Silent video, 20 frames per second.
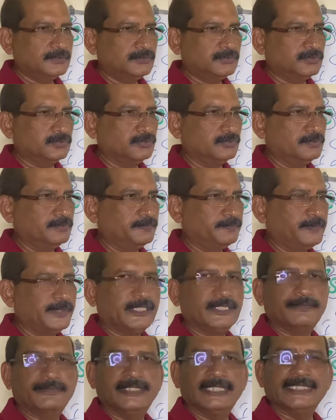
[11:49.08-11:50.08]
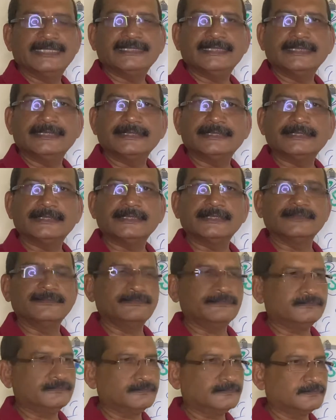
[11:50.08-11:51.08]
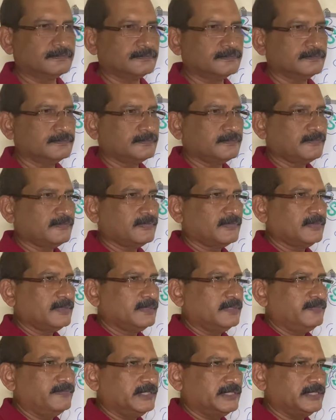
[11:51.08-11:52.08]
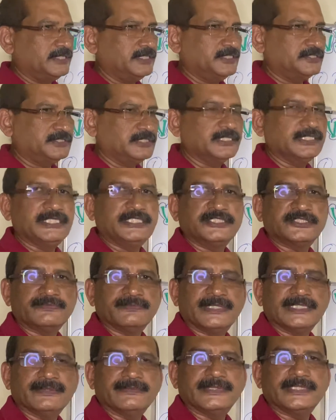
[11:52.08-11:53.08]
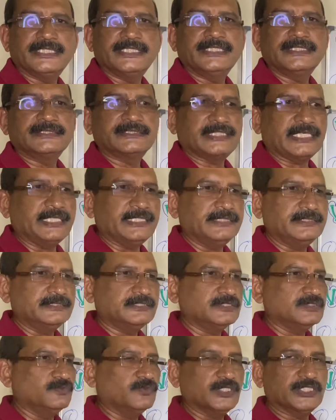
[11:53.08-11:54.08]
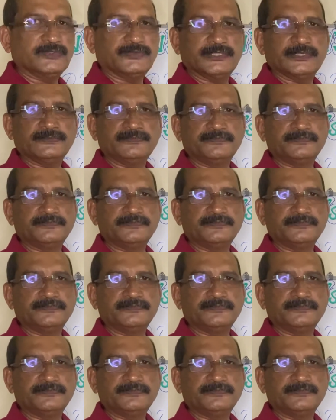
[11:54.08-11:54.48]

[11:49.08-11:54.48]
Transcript: to pick up the lessons, whether it is English, mathematics, science, whatever.